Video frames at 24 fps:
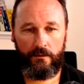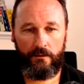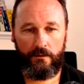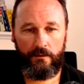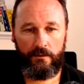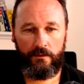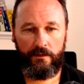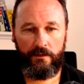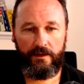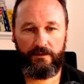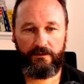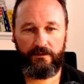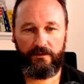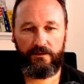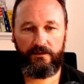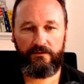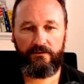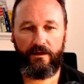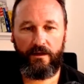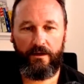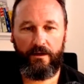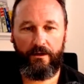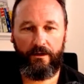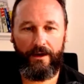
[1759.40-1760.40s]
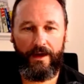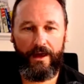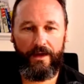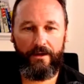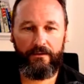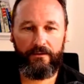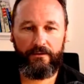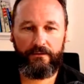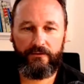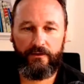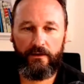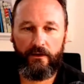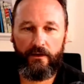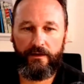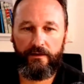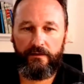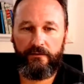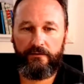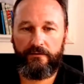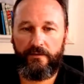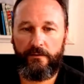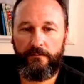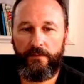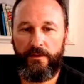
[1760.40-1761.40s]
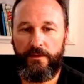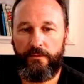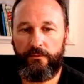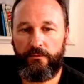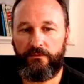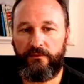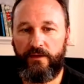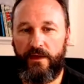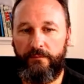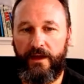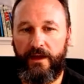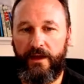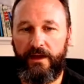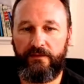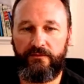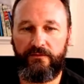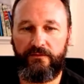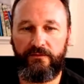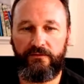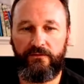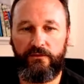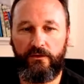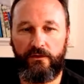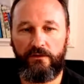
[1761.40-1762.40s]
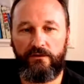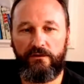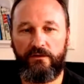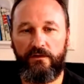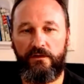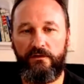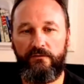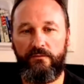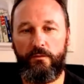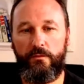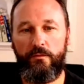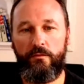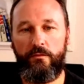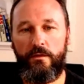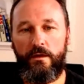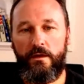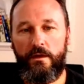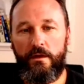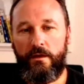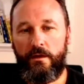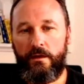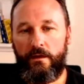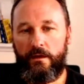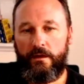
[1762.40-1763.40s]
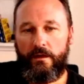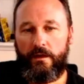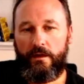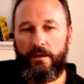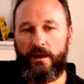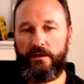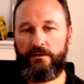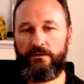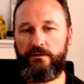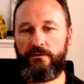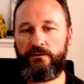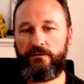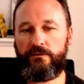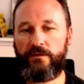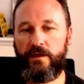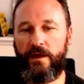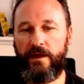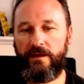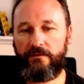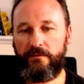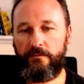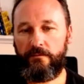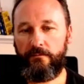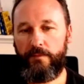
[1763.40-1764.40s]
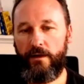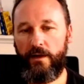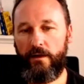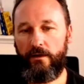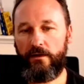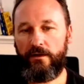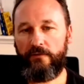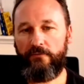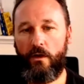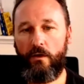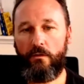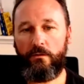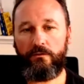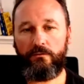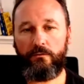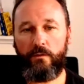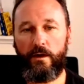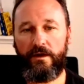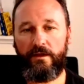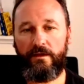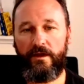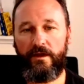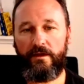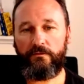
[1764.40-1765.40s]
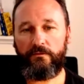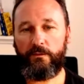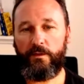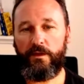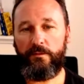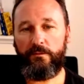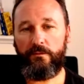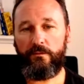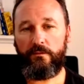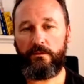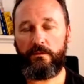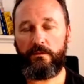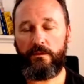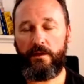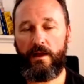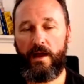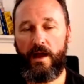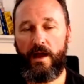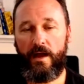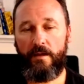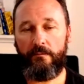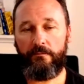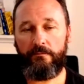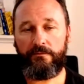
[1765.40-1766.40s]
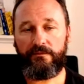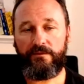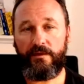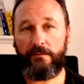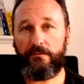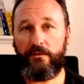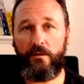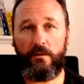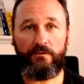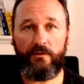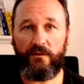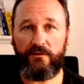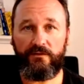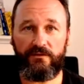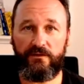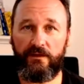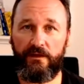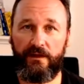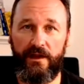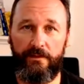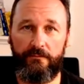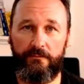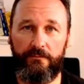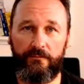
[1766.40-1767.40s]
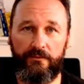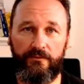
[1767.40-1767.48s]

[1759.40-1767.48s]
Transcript: Yeah, Deidre, I know. See, some people say balance is not achievable, and you say it's imperative. I was one of those people. Sometimes I still am.